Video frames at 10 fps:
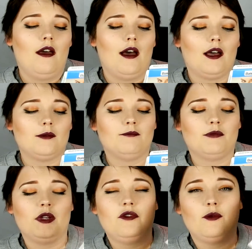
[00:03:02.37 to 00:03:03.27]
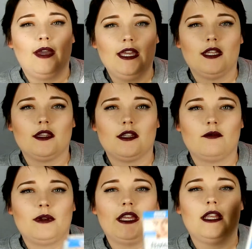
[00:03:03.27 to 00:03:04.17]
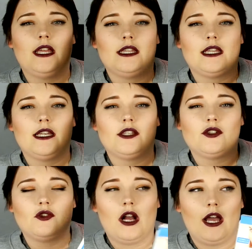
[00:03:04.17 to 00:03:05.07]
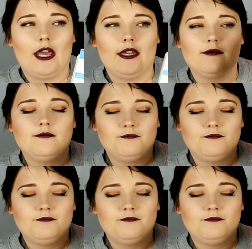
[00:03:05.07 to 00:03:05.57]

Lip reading: But if you wait a little bit and let it dry